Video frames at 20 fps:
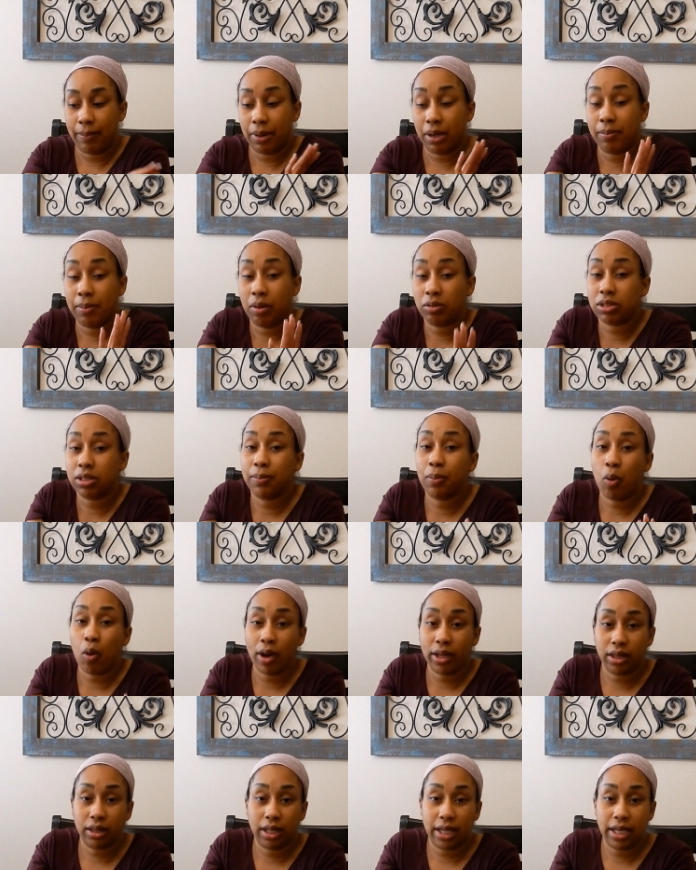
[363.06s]
happen. The most
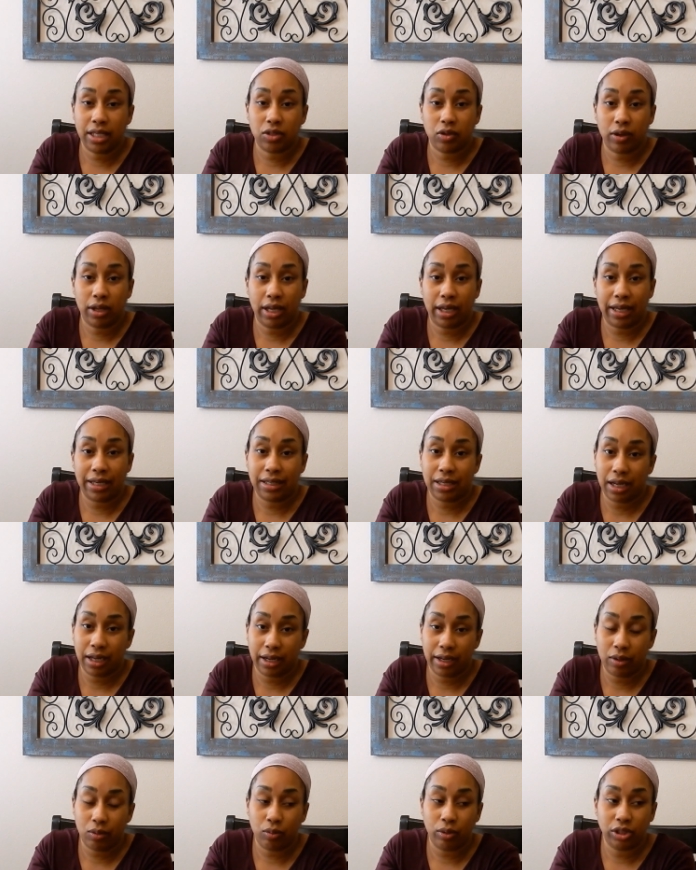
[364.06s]
important things are getting
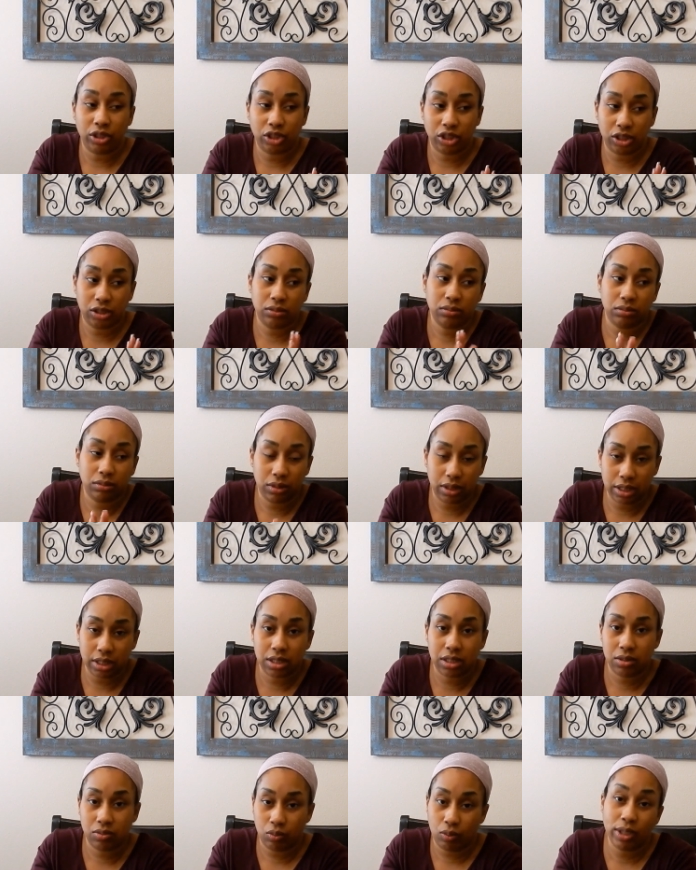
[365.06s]
done, which
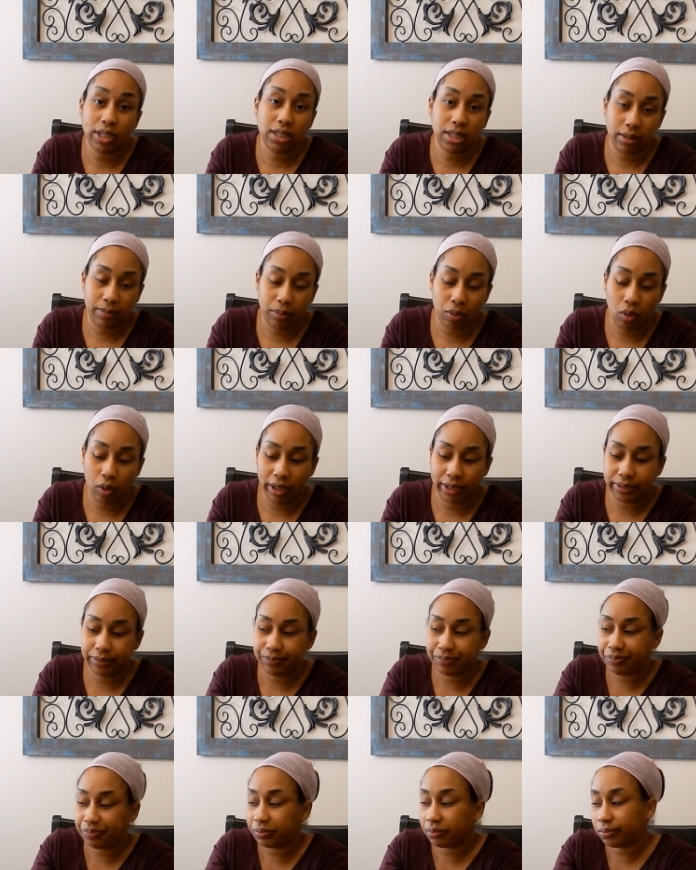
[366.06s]
is what's
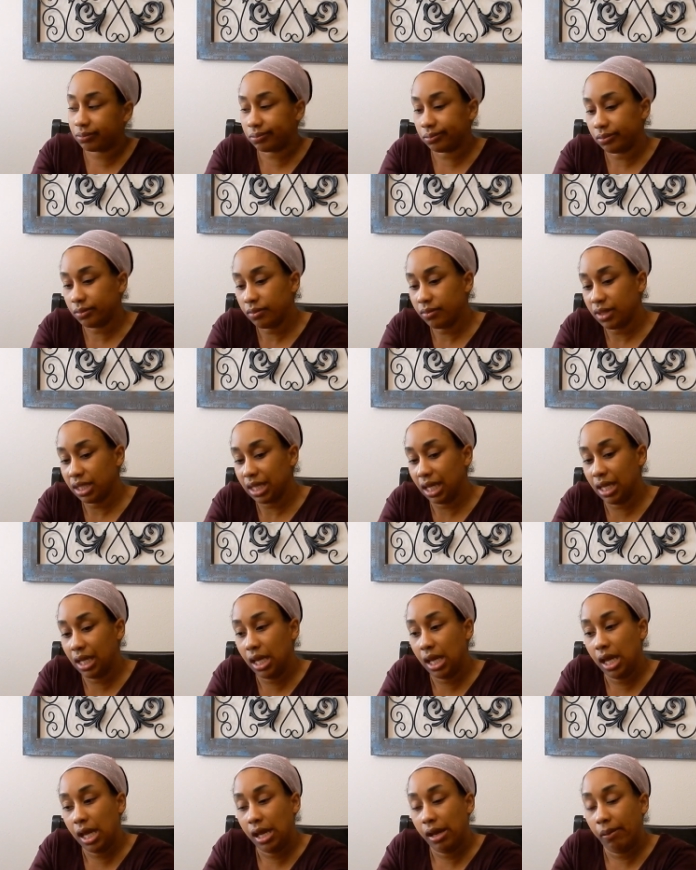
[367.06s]
important.
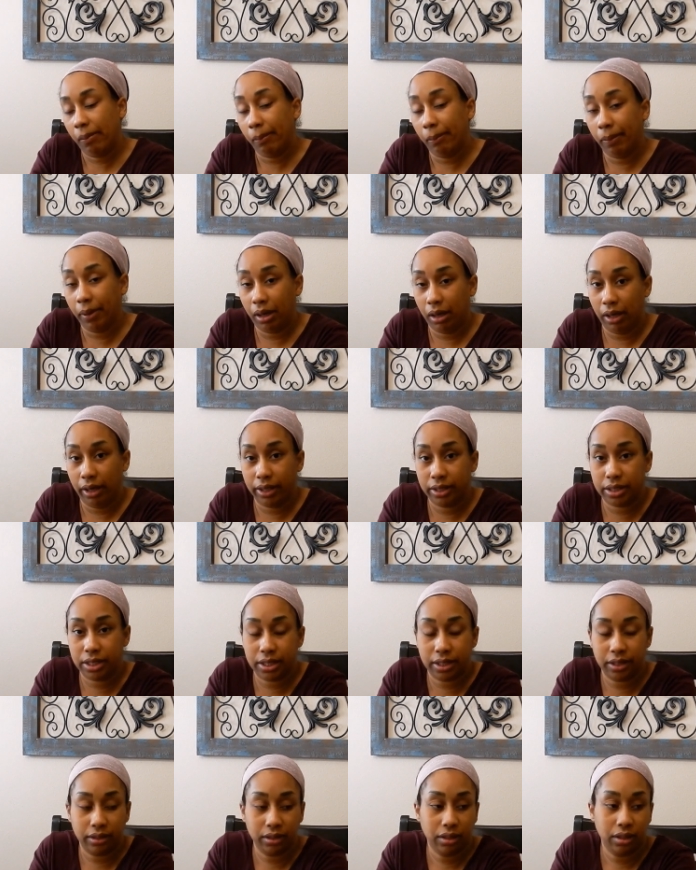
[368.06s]
But,
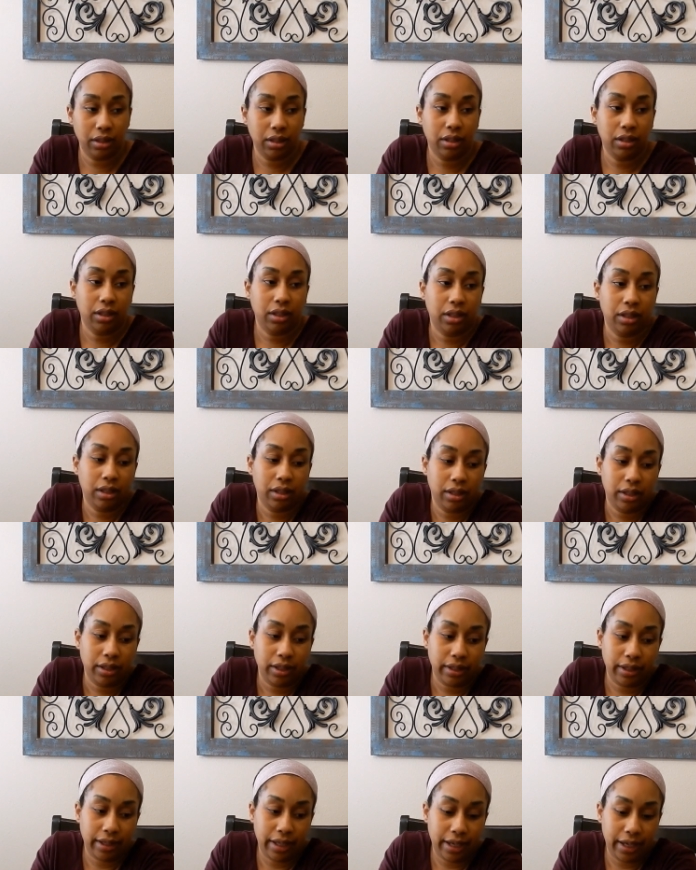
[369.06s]

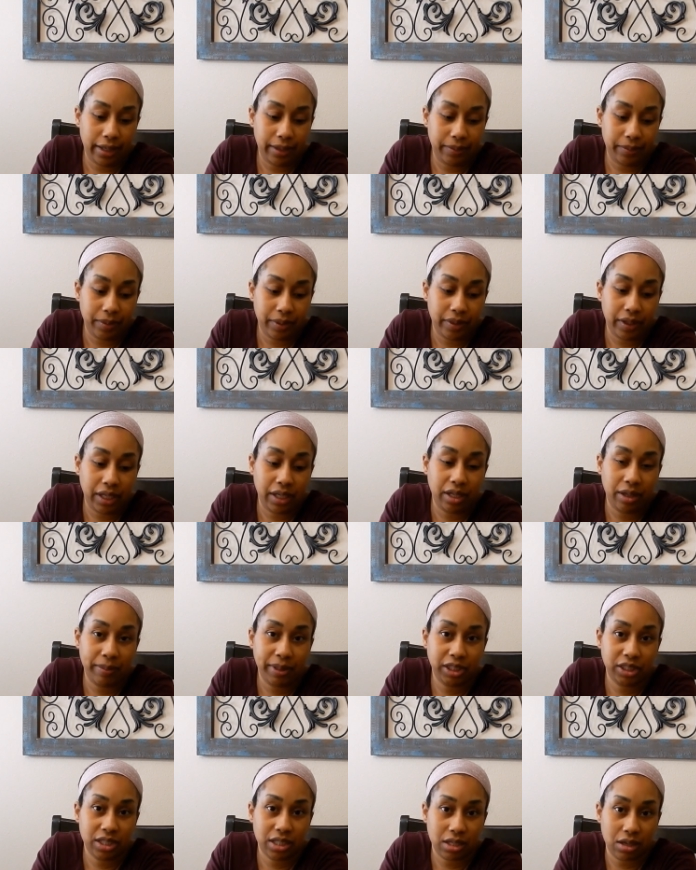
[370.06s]
yeah, the
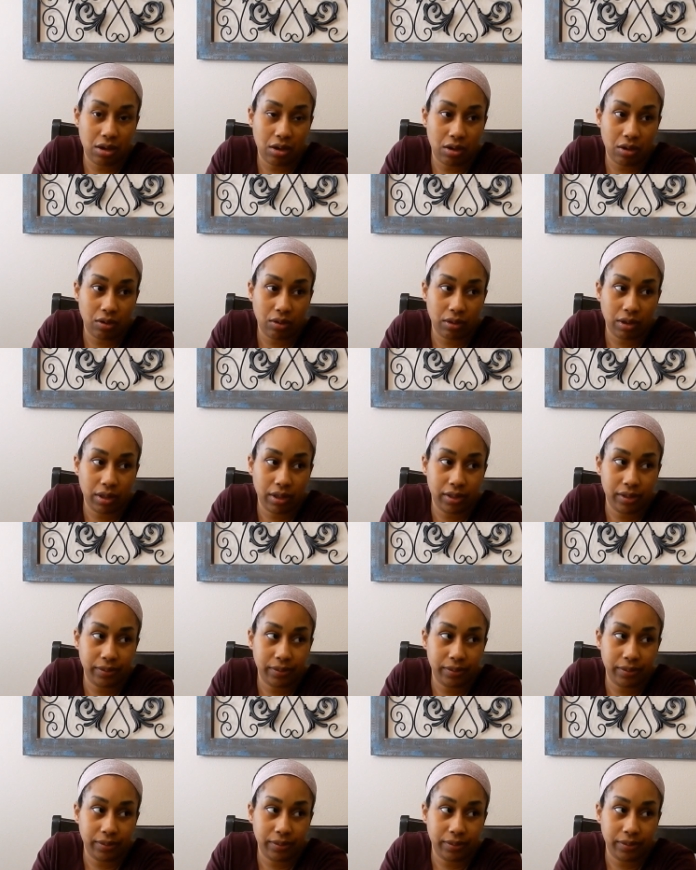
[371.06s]
hubby just called.